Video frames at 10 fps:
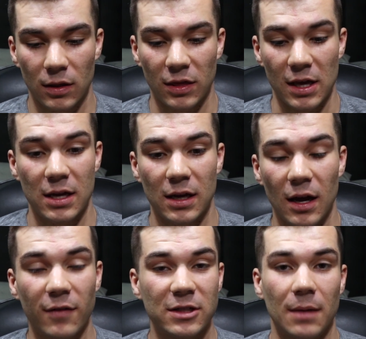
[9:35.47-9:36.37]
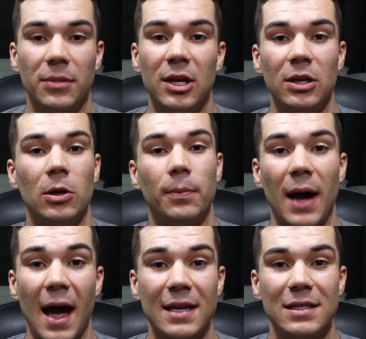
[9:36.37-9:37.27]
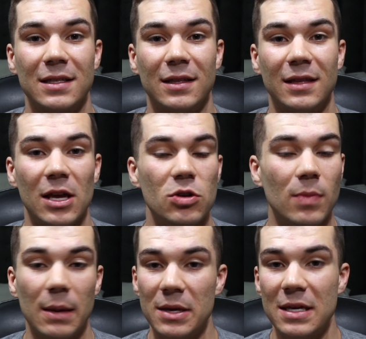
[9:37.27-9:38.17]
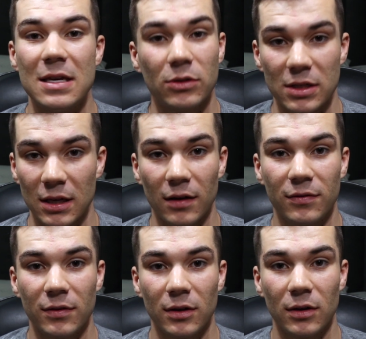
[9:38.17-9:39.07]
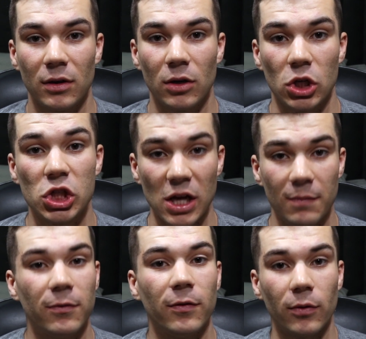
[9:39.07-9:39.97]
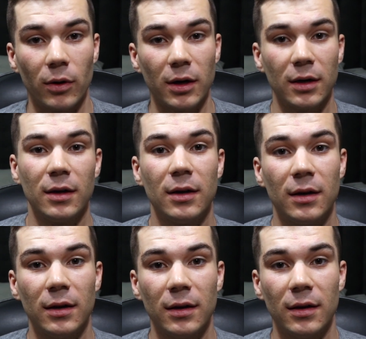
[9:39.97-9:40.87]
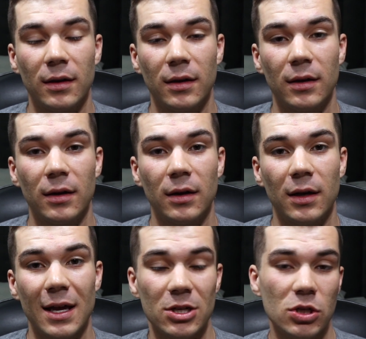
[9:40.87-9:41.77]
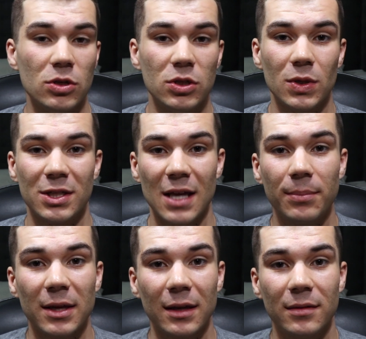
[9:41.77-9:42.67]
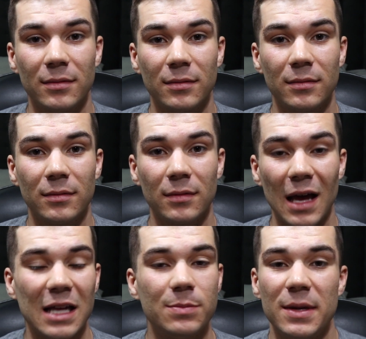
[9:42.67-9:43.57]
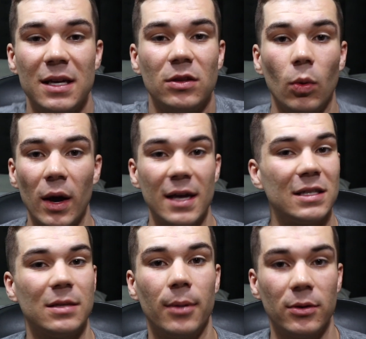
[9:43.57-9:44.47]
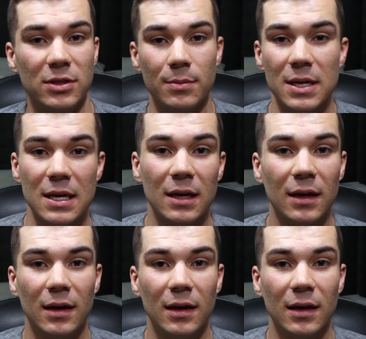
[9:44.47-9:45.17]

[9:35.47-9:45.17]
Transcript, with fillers: think of something in your past that you may be guilty of or shameful for, and choose to accept it as being the way it's supposed to be,